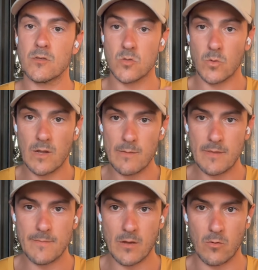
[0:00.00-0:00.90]
So what do I
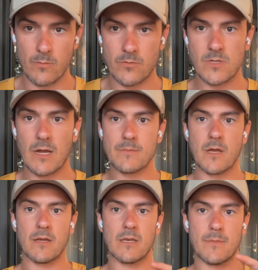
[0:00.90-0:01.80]
mean by hormones? I'm
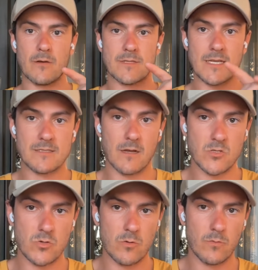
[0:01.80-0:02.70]
talking about
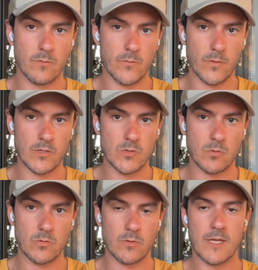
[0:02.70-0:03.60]
testosterone, free and
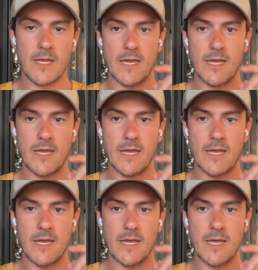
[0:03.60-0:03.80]
total,